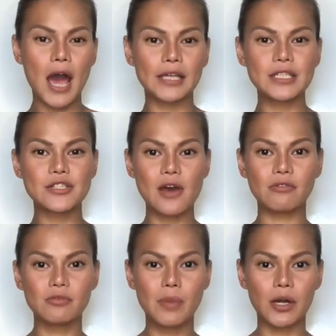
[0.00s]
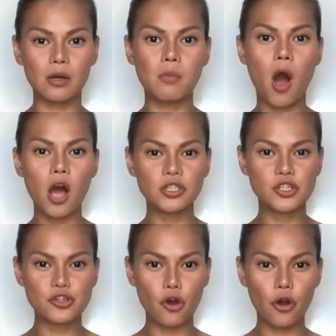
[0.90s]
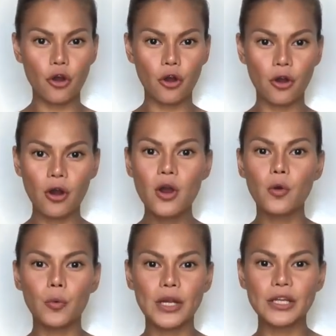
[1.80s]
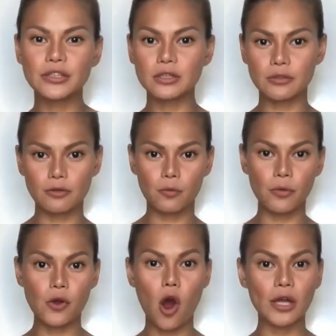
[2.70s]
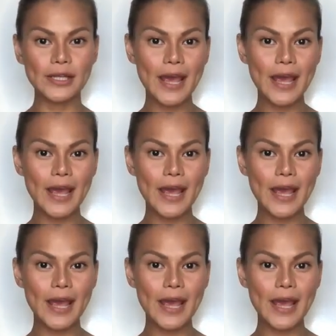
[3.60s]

I need to have a better posture, when I deliver work on